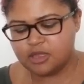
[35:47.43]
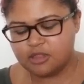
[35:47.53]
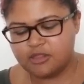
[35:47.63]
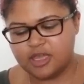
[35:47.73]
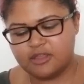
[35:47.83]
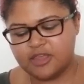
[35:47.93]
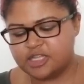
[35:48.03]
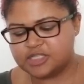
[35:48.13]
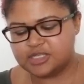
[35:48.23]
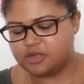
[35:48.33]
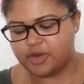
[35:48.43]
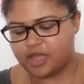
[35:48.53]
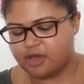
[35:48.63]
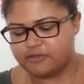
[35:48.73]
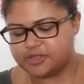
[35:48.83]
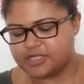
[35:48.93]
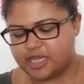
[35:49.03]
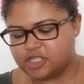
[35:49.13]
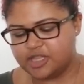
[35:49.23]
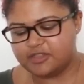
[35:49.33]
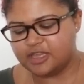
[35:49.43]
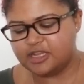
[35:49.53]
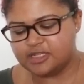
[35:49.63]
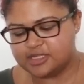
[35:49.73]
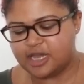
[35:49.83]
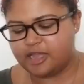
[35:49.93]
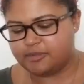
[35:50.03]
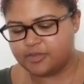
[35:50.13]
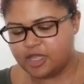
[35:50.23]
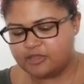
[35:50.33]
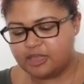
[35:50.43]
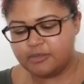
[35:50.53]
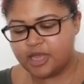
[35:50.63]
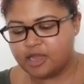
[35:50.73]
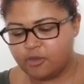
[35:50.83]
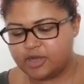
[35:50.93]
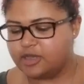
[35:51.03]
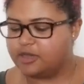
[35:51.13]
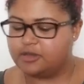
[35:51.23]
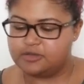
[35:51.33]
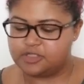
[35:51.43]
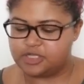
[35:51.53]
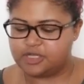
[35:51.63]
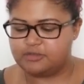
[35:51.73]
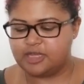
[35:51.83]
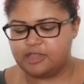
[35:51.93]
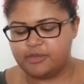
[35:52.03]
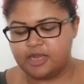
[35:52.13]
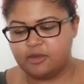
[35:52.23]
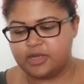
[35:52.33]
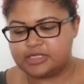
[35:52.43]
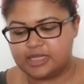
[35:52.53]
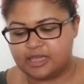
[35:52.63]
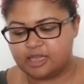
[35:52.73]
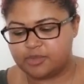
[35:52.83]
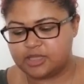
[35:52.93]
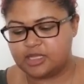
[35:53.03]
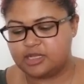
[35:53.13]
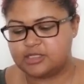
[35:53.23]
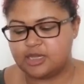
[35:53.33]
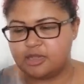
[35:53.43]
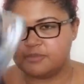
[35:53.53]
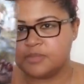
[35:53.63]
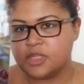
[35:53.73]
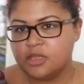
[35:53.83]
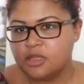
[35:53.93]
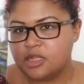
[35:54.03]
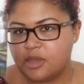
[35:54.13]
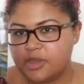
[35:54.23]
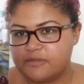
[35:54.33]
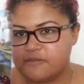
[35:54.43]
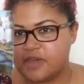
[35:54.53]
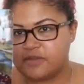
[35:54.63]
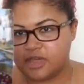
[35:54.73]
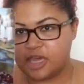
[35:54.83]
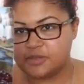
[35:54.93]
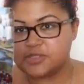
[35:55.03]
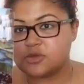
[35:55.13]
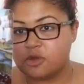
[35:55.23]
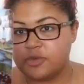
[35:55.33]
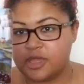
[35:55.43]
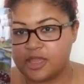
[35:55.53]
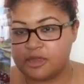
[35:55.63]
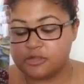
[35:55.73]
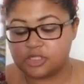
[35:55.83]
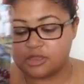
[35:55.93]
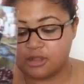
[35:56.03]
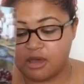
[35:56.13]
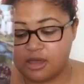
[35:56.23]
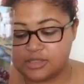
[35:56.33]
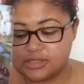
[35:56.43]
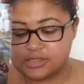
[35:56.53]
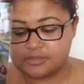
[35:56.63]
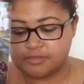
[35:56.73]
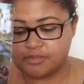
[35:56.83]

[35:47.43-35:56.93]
They, they just need to recover, Sag. They, they need time. They might not want... Oh, shit. Yeah, they might not want to take it, but they need time. Now we have a Five of Cups, Scorpionic energy, the loss.